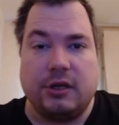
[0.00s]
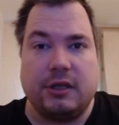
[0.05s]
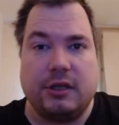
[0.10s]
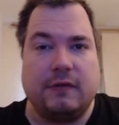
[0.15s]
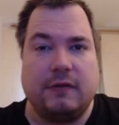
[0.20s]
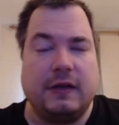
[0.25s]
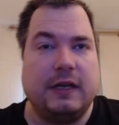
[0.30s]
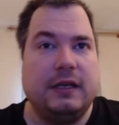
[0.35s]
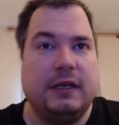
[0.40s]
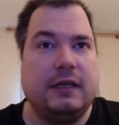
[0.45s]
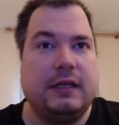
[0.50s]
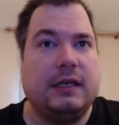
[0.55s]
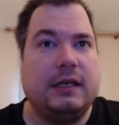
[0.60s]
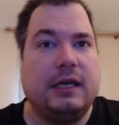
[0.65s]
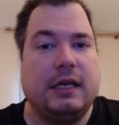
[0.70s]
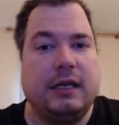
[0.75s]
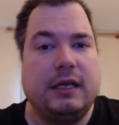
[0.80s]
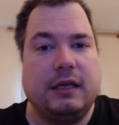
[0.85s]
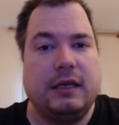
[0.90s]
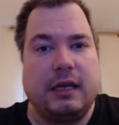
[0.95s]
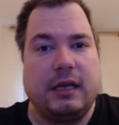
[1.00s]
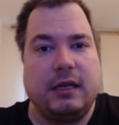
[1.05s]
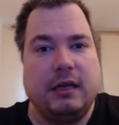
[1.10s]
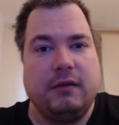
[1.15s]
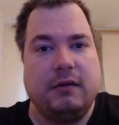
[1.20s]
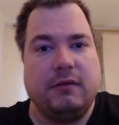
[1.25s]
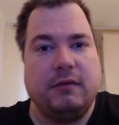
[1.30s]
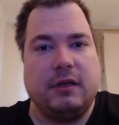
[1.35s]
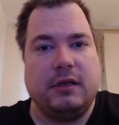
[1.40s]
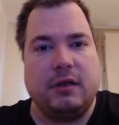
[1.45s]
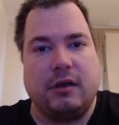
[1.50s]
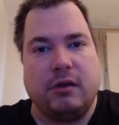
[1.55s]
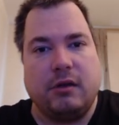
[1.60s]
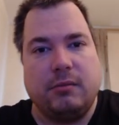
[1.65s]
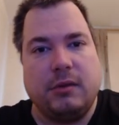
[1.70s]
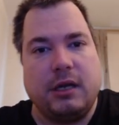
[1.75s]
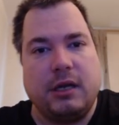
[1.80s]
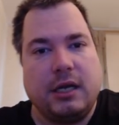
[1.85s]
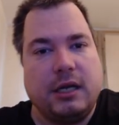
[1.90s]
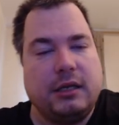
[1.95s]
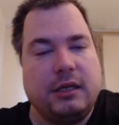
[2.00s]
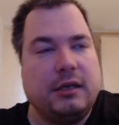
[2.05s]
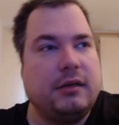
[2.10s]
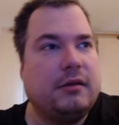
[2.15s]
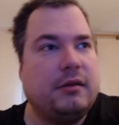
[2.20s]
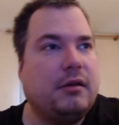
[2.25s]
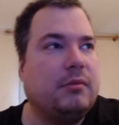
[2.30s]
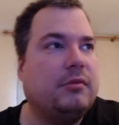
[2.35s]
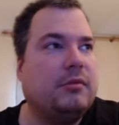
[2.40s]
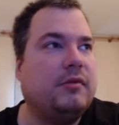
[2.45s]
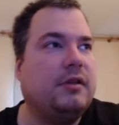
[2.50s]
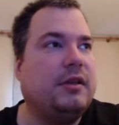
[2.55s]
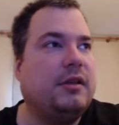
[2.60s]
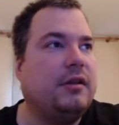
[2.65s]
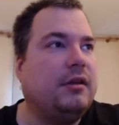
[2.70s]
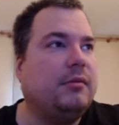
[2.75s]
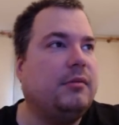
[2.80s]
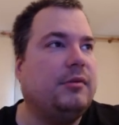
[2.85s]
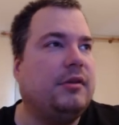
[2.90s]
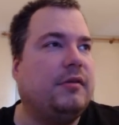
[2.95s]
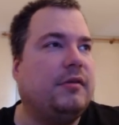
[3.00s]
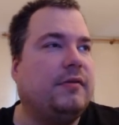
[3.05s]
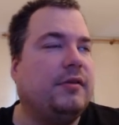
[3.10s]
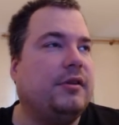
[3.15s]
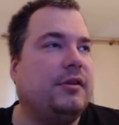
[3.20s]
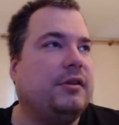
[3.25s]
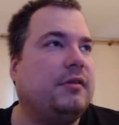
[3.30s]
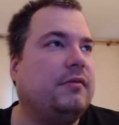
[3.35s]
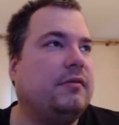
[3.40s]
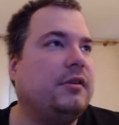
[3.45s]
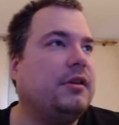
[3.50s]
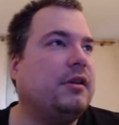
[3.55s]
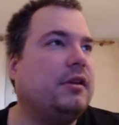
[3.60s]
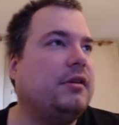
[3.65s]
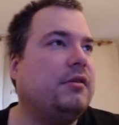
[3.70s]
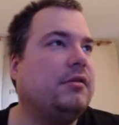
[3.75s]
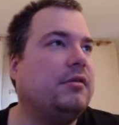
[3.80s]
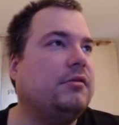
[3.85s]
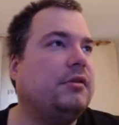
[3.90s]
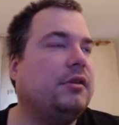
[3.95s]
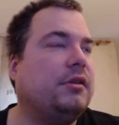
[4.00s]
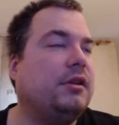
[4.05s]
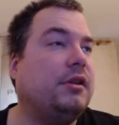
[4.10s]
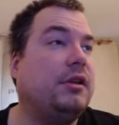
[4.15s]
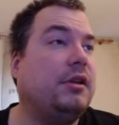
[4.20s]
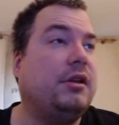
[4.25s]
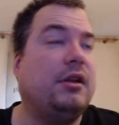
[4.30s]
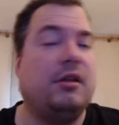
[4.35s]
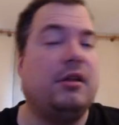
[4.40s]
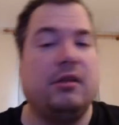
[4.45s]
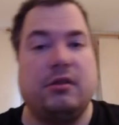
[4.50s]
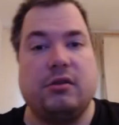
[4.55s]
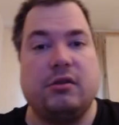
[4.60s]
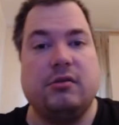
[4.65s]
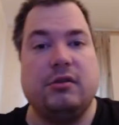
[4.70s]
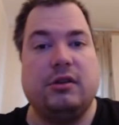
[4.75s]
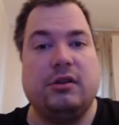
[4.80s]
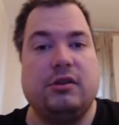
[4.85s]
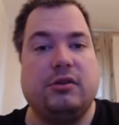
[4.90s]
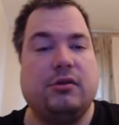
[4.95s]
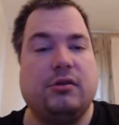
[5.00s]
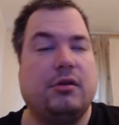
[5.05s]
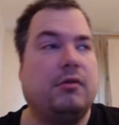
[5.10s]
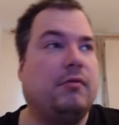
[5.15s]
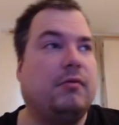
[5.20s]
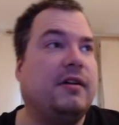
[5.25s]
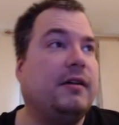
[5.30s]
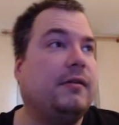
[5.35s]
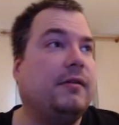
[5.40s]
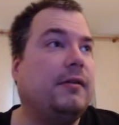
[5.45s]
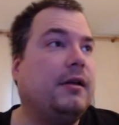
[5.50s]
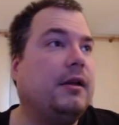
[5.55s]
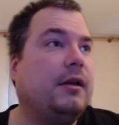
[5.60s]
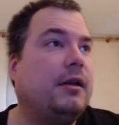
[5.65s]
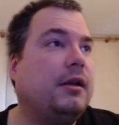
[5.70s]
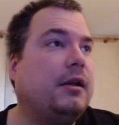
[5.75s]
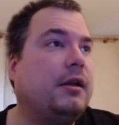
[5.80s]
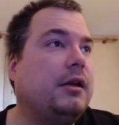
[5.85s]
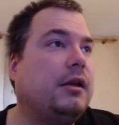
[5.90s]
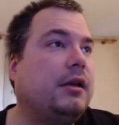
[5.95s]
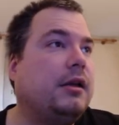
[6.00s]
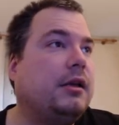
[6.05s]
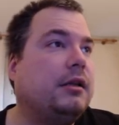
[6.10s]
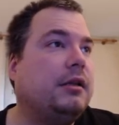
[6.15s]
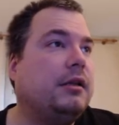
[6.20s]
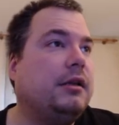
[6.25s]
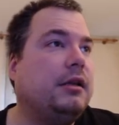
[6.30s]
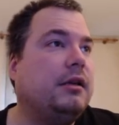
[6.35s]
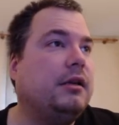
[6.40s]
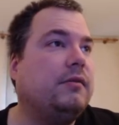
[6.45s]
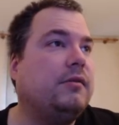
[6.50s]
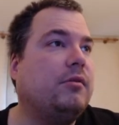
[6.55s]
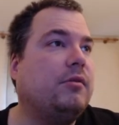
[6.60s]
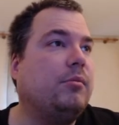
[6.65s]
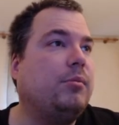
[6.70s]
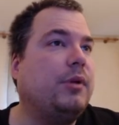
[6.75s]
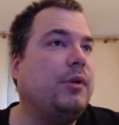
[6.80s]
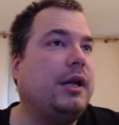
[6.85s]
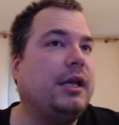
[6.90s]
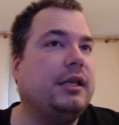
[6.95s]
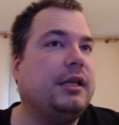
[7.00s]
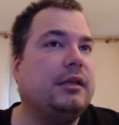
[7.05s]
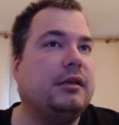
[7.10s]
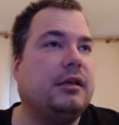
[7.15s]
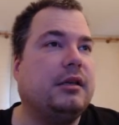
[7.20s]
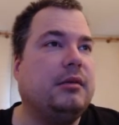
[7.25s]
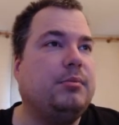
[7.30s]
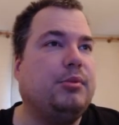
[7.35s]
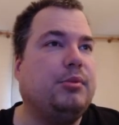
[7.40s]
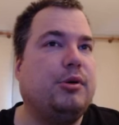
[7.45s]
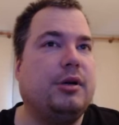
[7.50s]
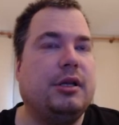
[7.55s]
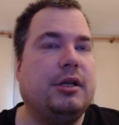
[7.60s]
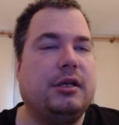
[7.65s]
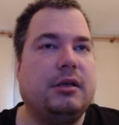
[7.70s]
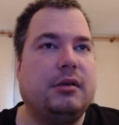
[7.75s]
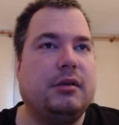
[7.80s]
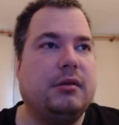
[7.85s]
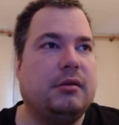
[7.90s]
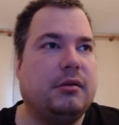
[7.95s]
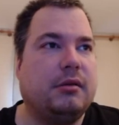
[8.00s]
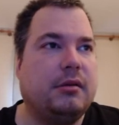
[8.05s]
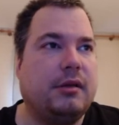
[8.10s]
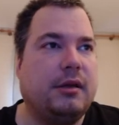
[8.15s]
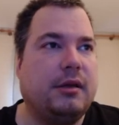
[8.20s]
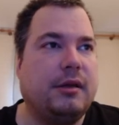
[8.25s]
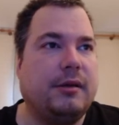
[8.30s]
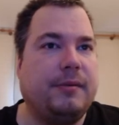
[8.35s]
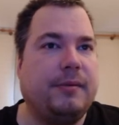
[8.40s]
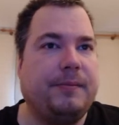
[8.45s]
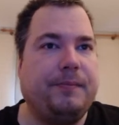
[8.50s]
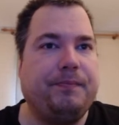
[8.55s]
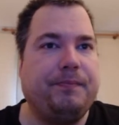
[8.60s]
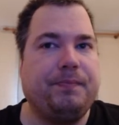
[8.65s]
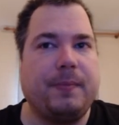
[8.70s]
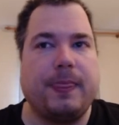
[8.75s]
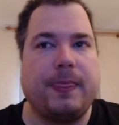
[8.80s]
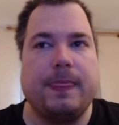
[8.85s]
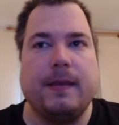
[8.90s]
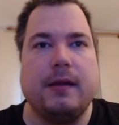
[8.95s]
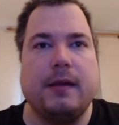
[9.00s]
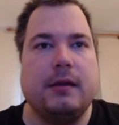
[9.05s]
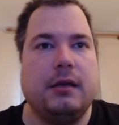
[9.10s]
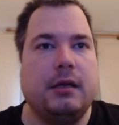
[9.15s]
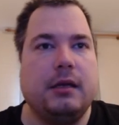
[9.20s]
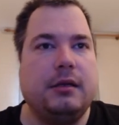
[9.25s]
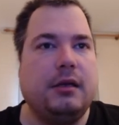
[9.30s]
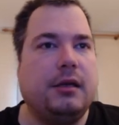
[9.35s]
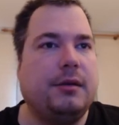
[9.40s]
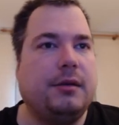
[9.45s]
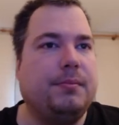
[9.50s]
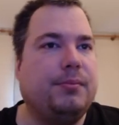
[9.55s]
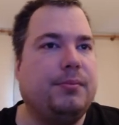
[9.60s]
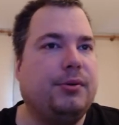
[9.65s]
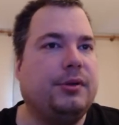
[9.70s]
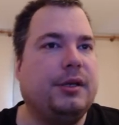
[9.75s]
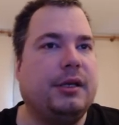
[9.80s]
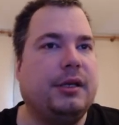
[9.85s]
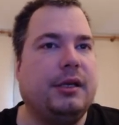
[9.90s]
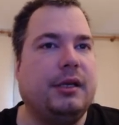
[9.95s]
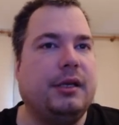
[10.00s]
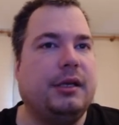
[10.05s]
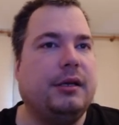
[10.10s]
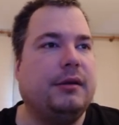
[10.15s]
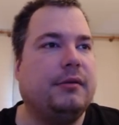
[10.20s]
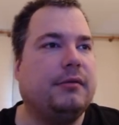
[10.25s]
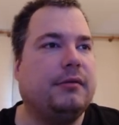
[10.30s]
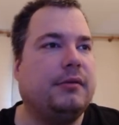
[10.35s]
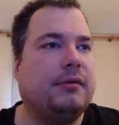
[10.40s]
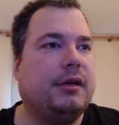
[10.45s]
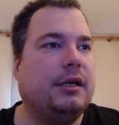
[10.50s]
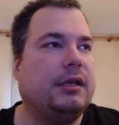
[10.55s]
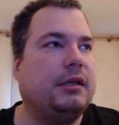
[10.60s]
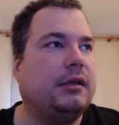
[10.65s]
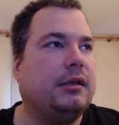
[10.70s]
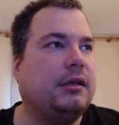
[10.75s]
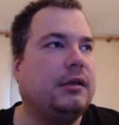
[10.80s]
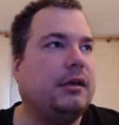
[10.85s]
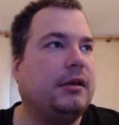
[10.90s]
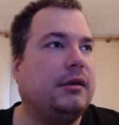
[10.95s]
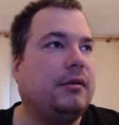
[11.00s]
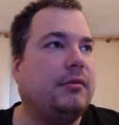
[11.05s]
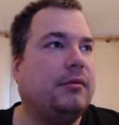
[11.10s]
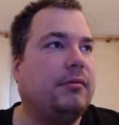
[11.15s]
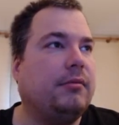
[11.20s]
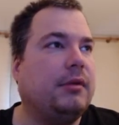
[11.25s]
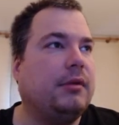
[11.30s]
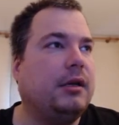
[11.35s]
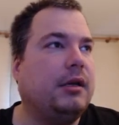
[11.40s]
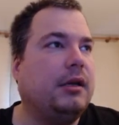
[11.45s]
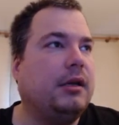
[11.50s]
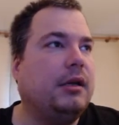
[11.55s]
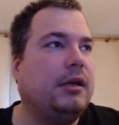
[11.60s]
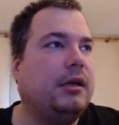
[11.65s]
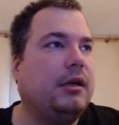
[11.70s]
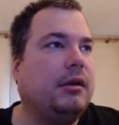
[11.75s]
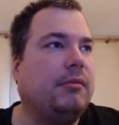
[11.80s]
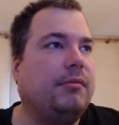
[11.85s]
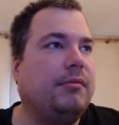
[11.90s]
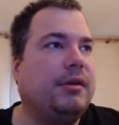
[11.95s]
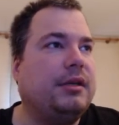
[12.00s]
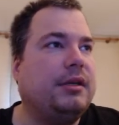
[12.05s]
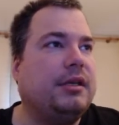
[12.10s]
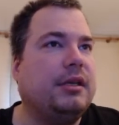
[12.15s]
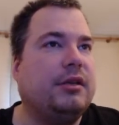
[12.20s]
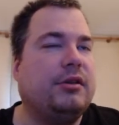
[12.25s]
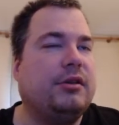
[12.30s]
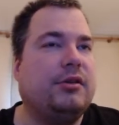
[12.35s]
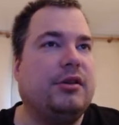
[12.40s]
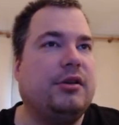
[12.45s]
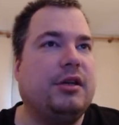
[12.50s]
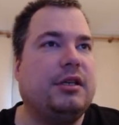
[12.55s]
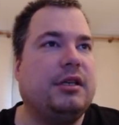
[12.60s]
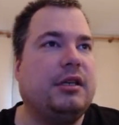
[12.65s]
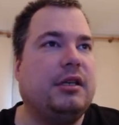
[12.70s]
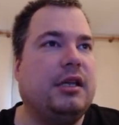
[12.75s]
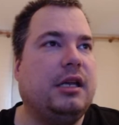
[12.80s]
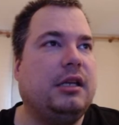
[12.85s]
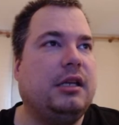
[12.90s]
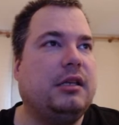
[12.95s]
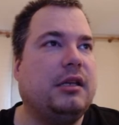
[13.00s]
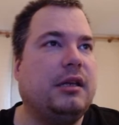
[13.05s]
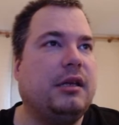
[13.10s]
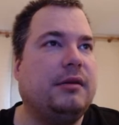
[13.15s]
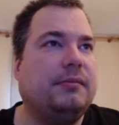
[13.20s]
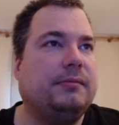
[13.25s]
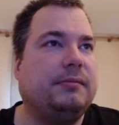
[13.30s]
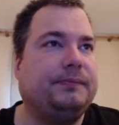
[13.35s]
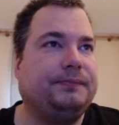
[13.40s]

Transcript: it, right? And I think with the upgrade, it comes with the unlimited version, which I go through in a short while. Then you have compliance reports that you can put in here, right? Business search data.